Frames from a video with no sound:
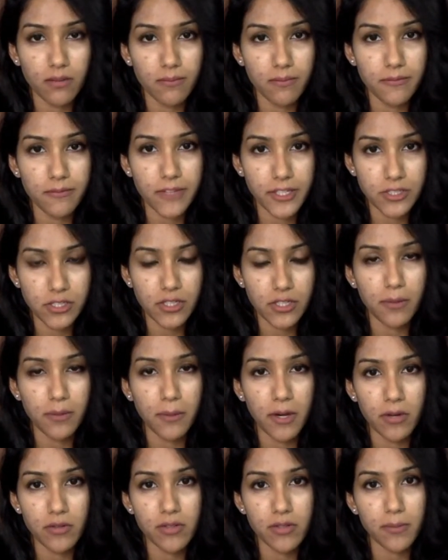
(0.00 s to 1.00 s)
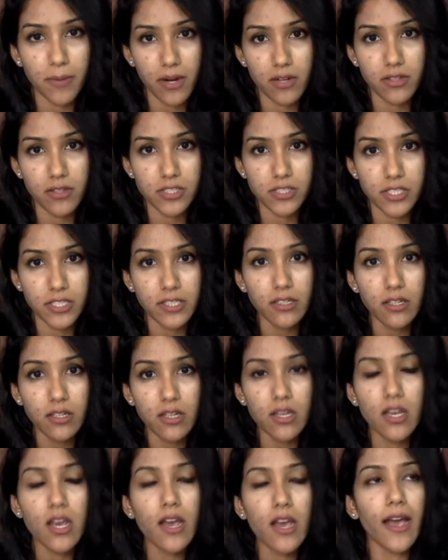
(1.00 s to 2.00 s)
fiction about the partition,
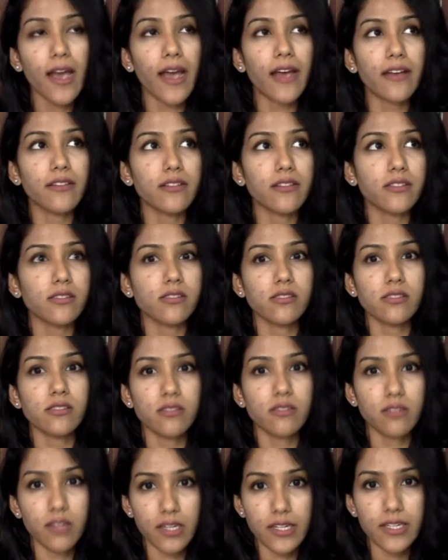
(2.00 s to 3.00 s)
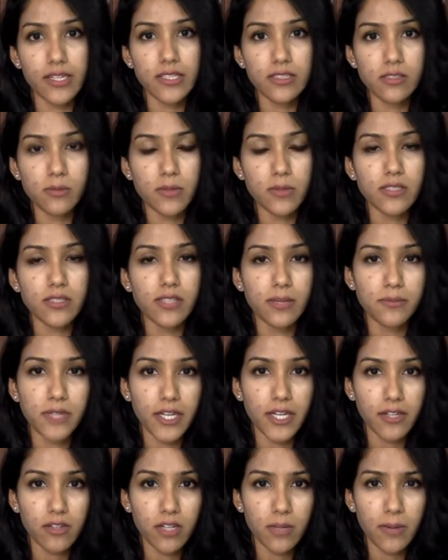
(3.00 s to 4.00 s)
and this really deals with the
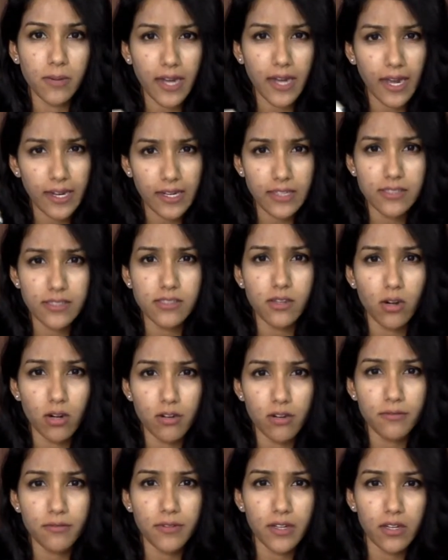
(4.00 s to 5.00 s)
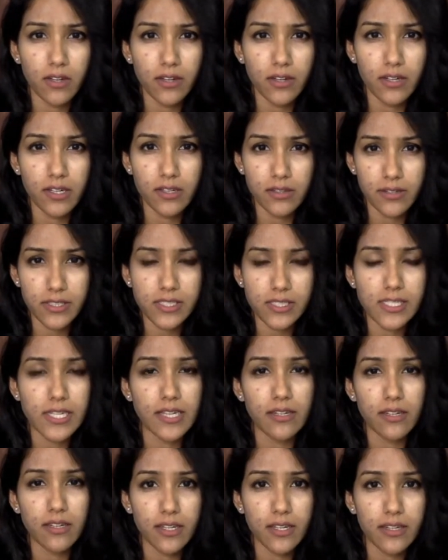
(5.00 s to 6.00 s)
subject really well, highlights a lot of
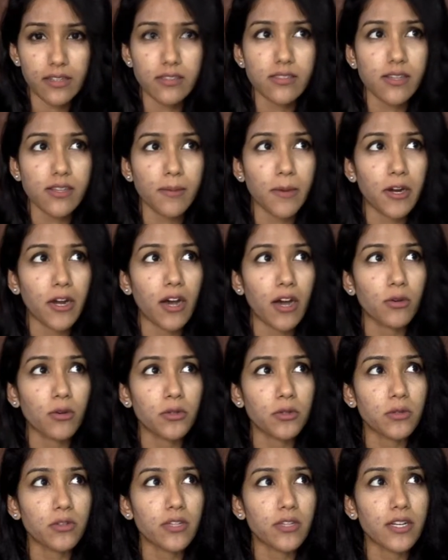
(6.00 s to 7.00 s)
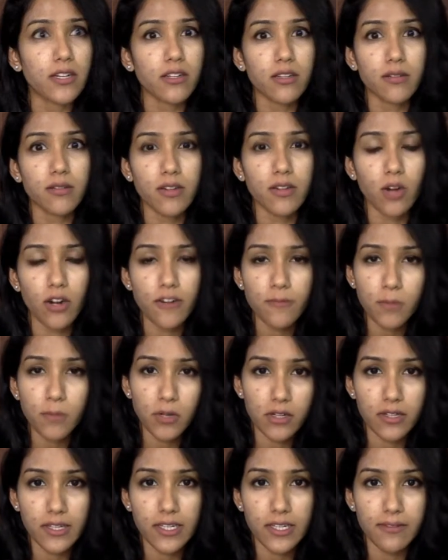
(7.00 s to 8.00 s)
interesting details about how there are a lot of
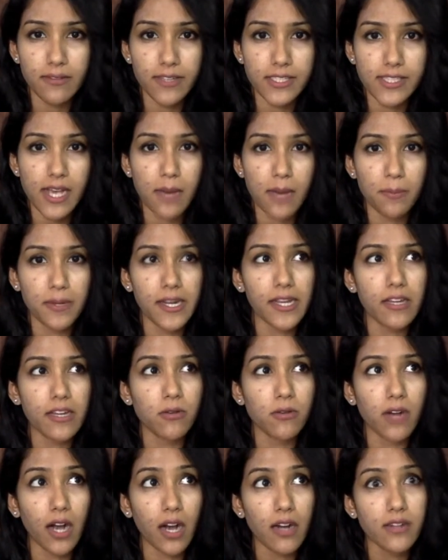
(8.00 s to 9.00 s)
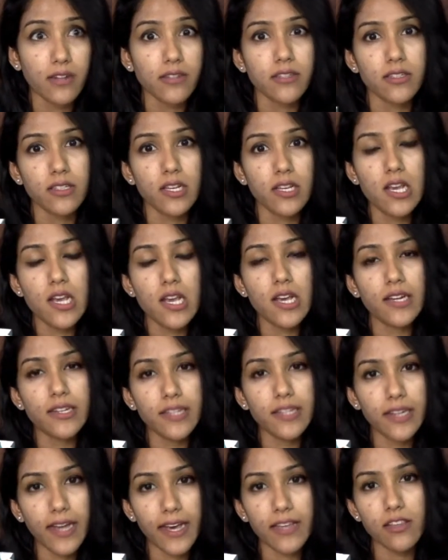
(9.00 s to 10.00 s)
political events happening and you can't
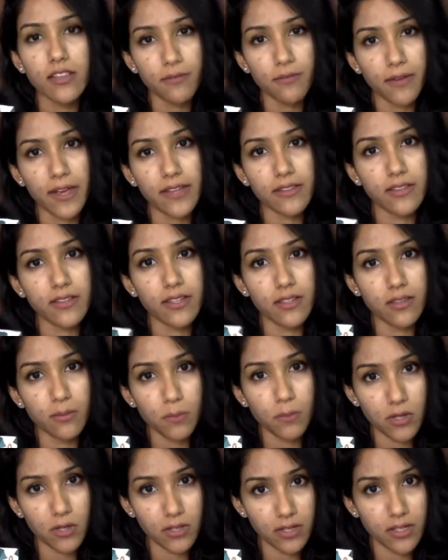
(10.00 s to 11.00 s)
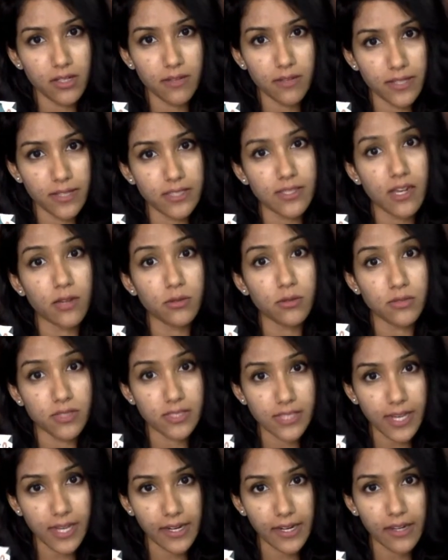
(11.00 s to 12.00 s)
deny the fact that the political events
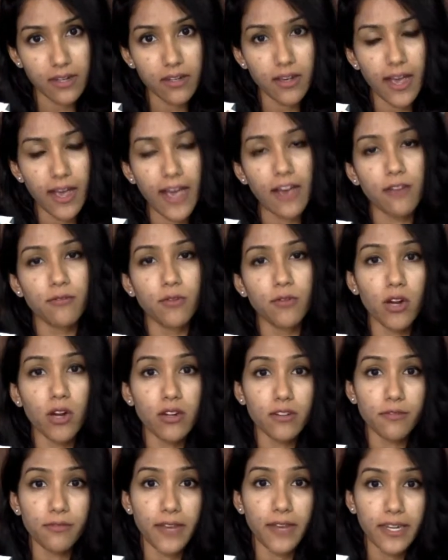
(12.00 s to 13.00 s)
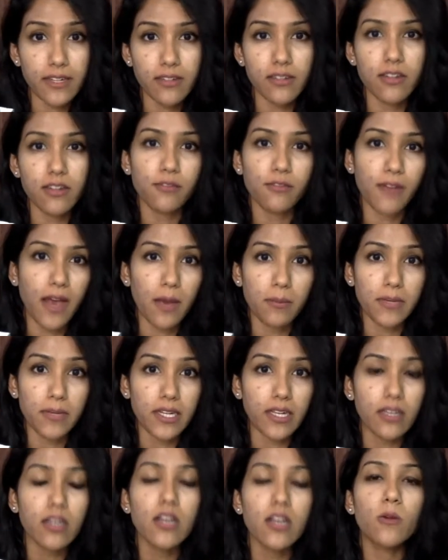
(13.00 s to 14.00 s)
outside have not affected a
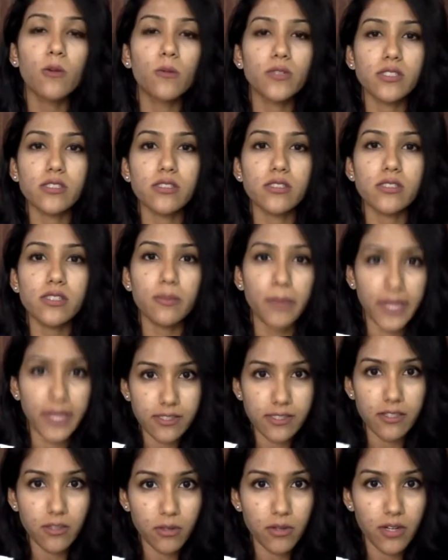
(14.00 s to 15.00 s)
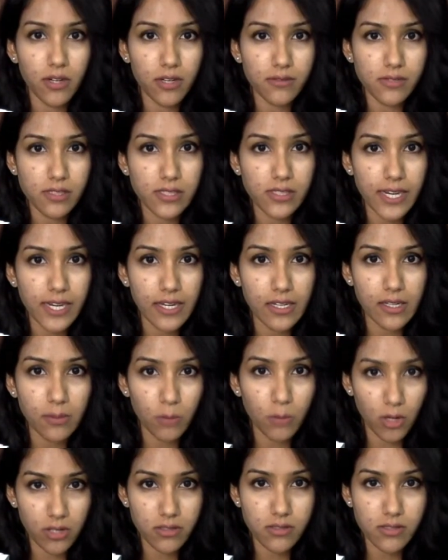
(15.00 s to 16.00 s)
family, which is the basic unit of society,
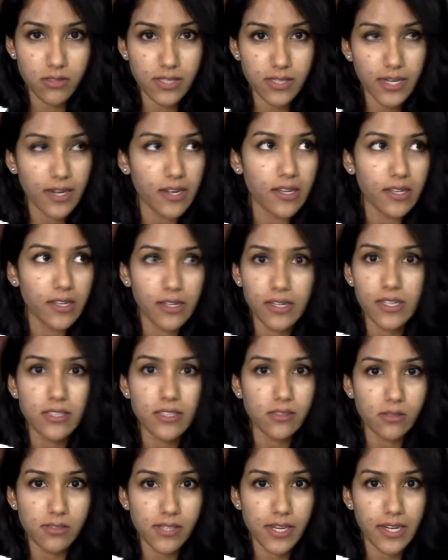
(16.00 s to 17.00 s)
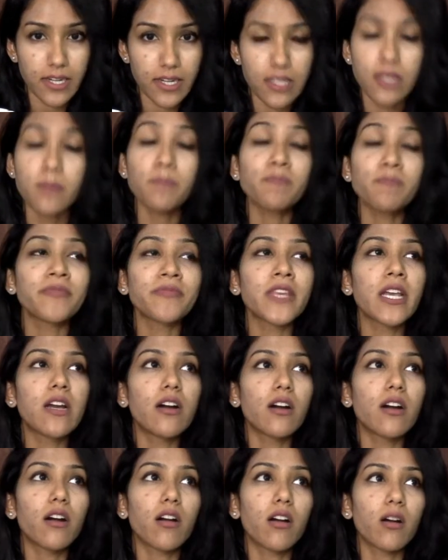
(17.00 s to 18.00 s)
modern society and any society.
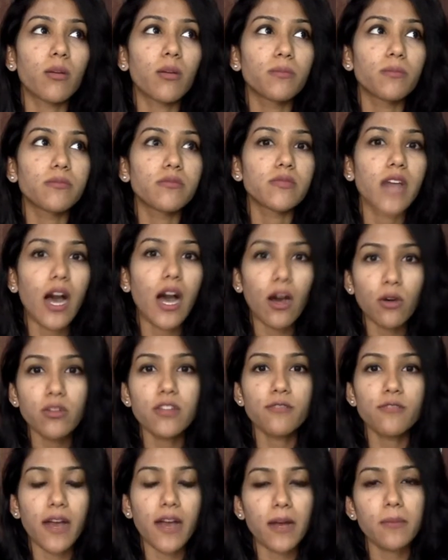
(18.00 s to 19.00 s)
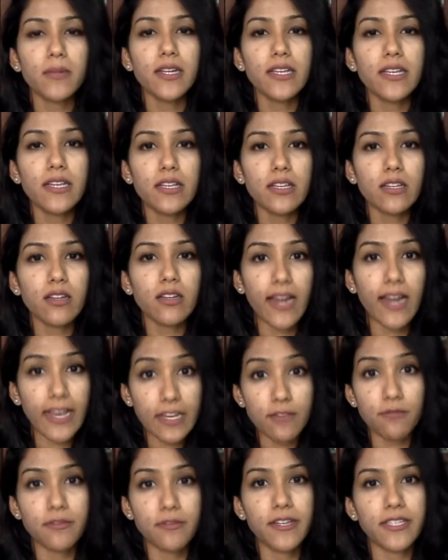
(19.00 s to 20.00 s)
How the family
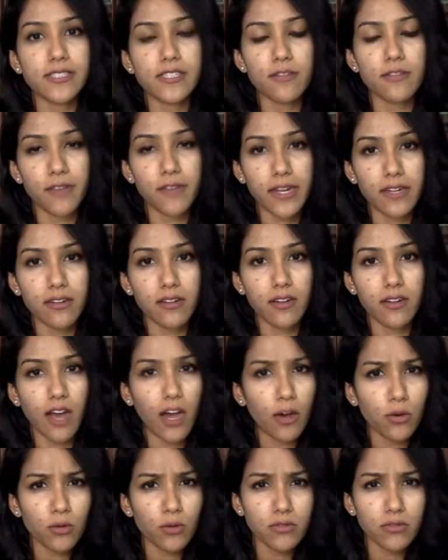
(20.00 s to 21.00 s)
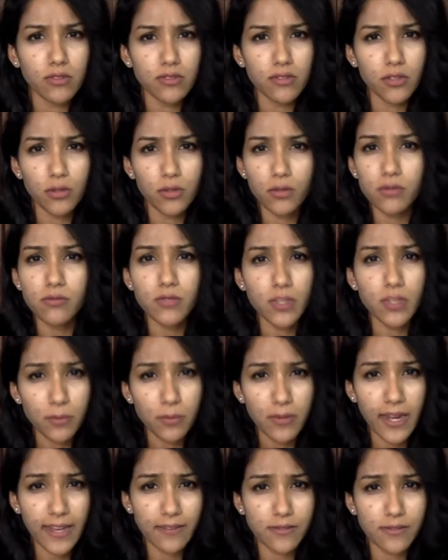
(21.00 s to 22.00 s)
life gets affected, how the
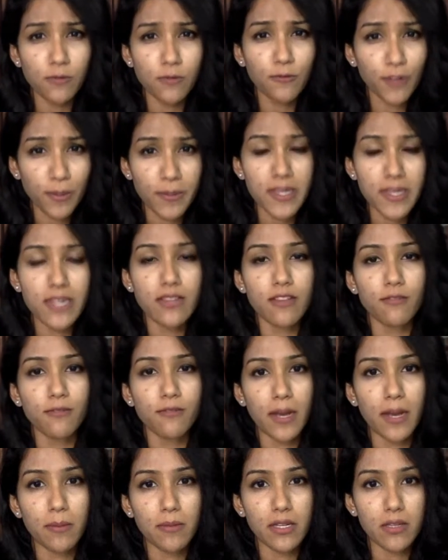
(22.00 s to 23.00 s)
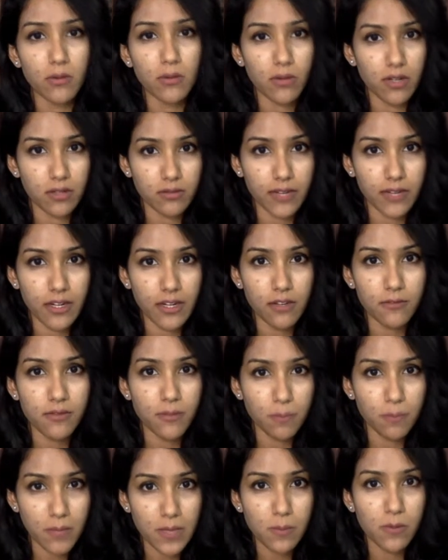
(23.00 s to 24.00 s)
lives of women in the family, who are kind of the
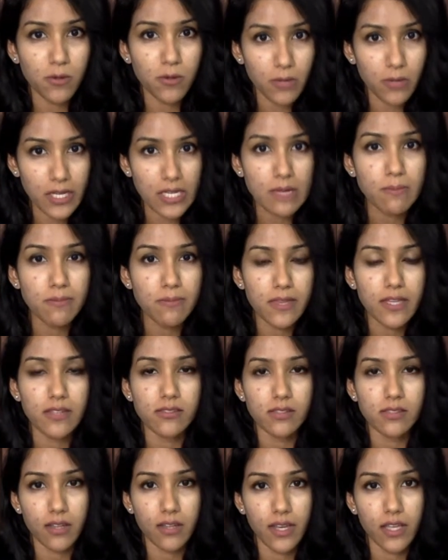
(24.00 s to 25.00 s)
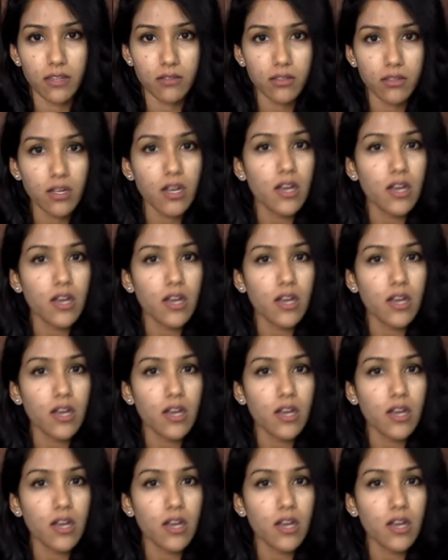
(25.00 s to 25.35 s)
people who keep things together,